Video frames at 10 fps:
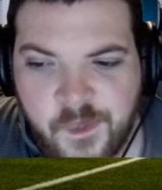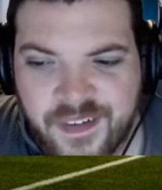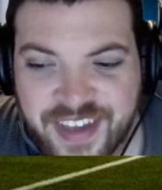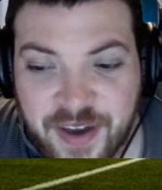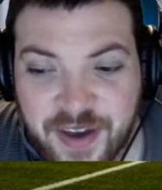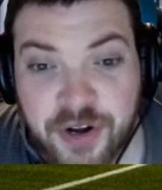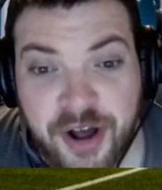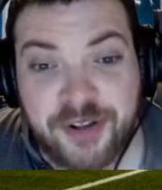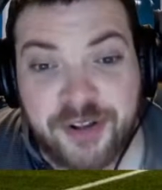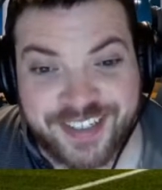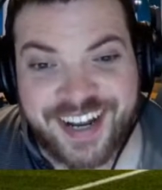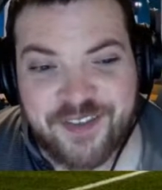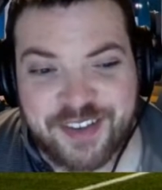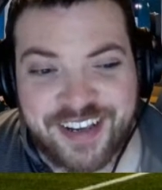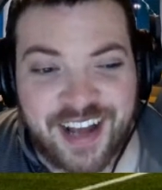They will hold on to that for
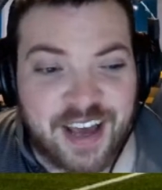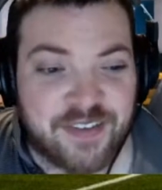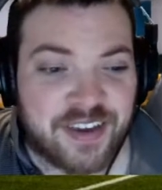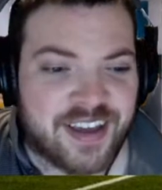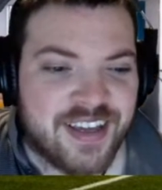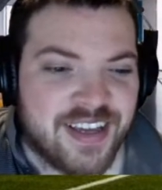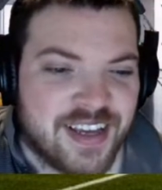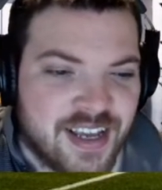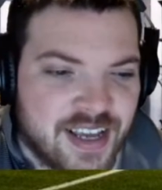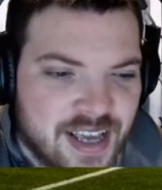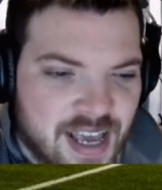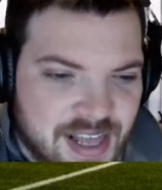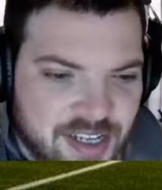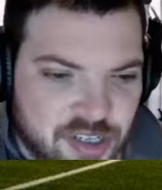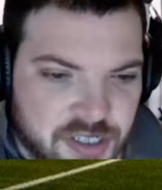dear life, yeah.
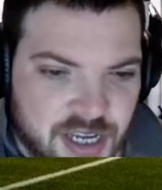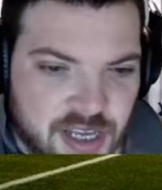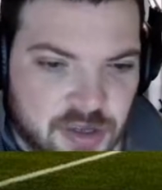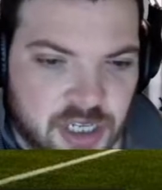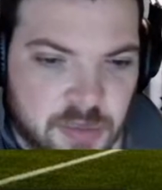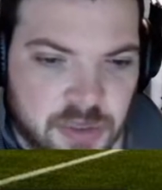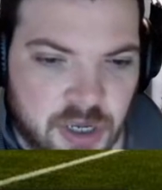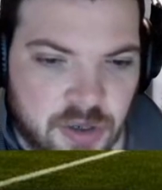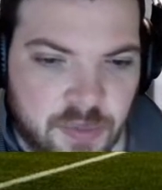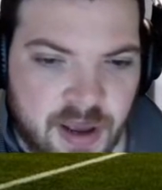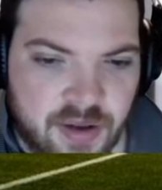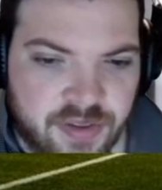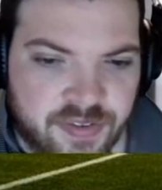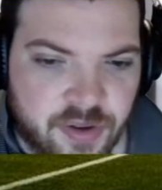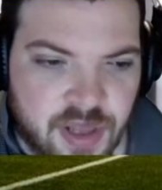That's not to say those teams aren't good, but I often
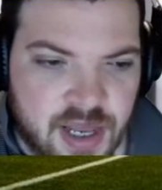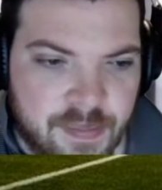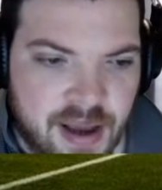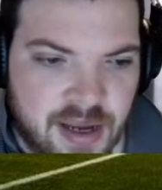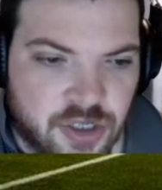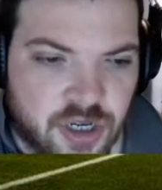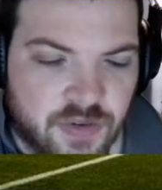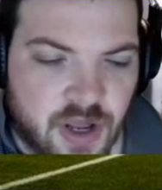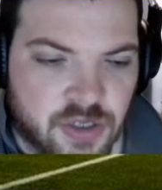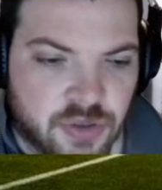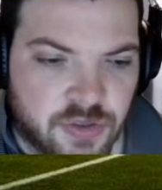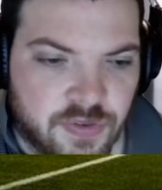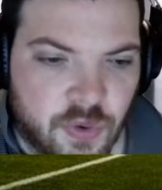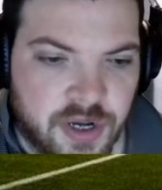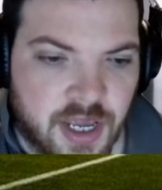feel that the magnitude of Arsenal's
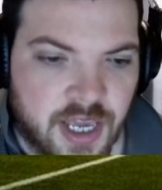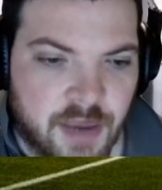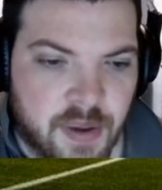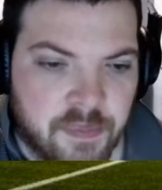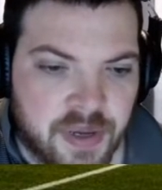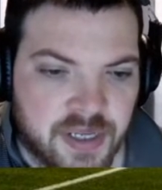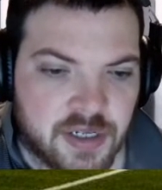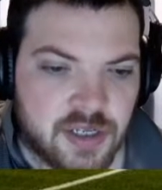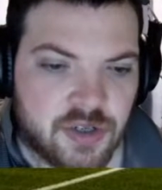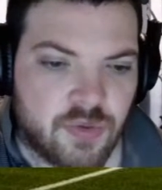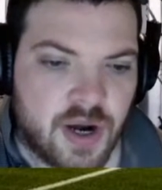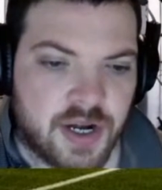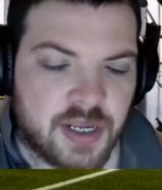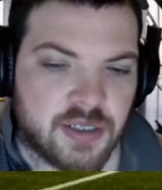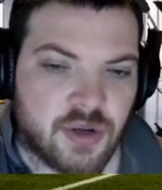49-game unbeaten run
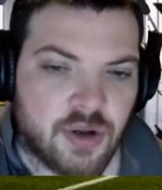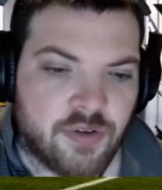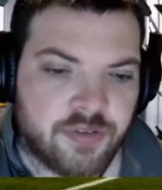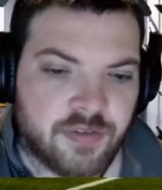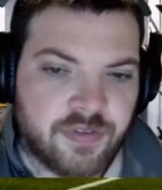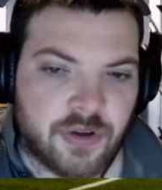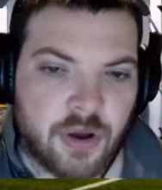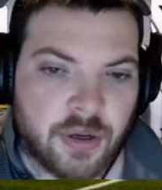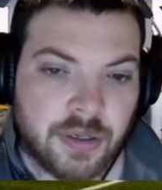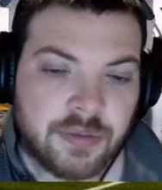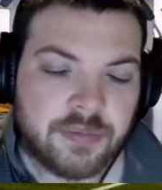is often forgotten.